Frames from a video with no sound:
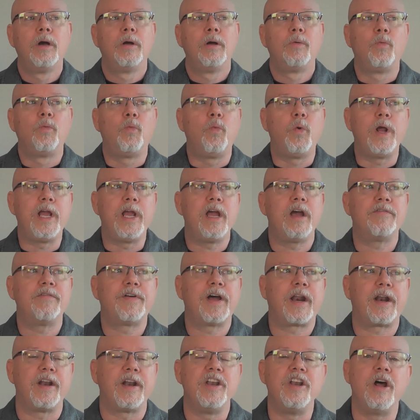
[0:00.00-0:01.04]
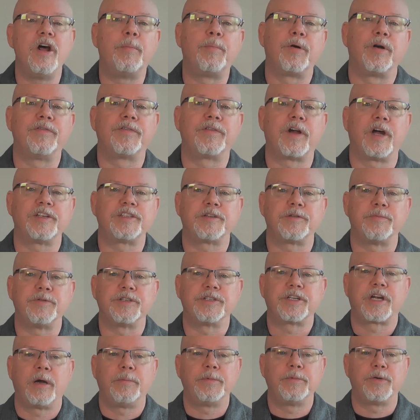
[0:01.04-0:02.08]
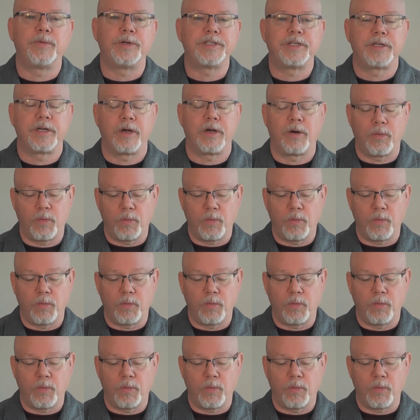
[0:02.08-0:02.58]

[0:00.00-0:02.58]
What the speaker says: we have had a number of customers come to us and go,